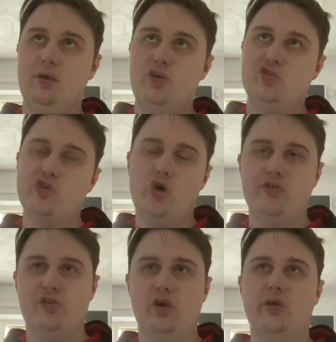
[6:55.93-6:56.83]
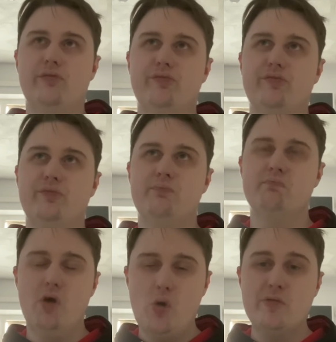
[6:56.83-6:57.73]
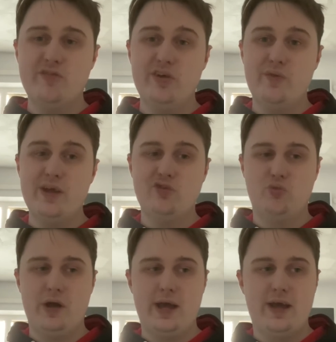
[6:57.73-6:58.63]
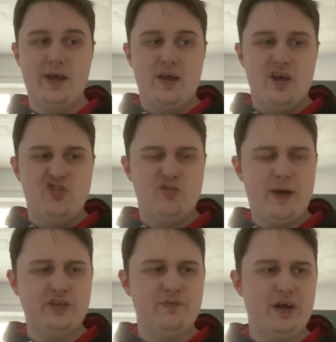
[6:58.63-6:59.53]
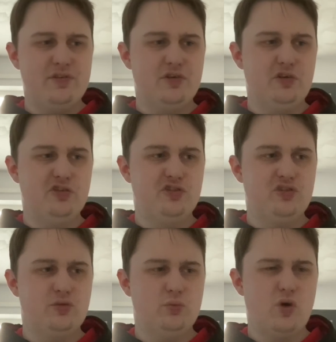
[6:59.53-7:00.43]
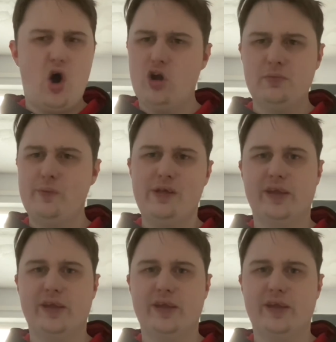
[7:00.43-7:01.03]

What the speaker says: sort of moments in the race where Sebastian Vettel's horrible week